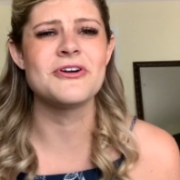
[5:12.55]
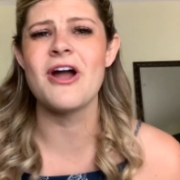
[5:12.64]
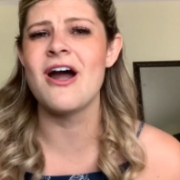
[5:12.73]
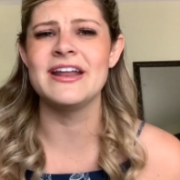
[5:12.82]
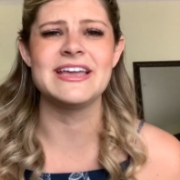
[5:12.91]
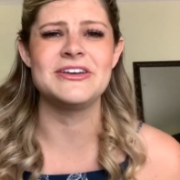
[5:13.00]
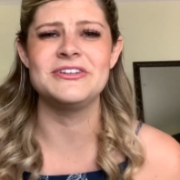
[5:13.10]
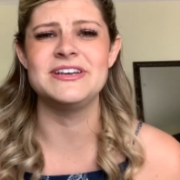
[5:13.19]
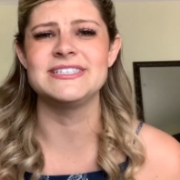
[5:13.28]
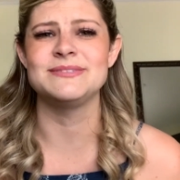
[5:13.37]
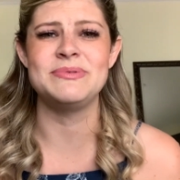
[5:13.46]
chronic
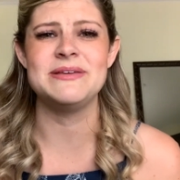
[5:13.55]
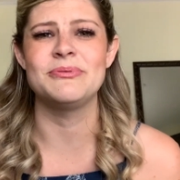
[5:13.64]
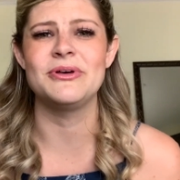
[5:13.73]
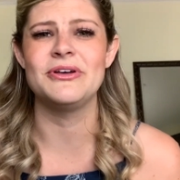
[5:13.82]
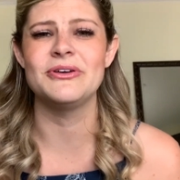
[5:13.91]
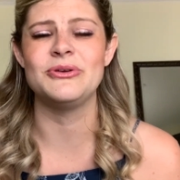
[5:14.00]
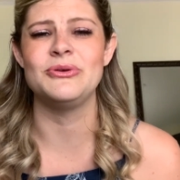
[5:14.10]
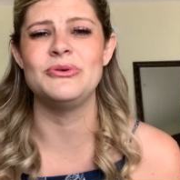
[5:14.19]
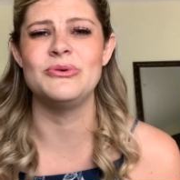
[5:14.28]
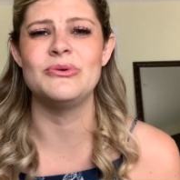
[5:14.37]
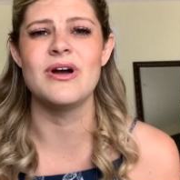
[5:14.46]
illness people
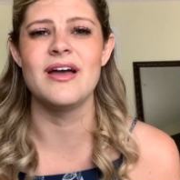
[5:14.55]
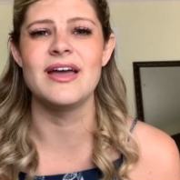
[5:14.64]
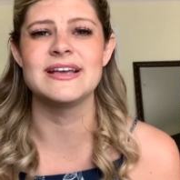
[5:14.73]
who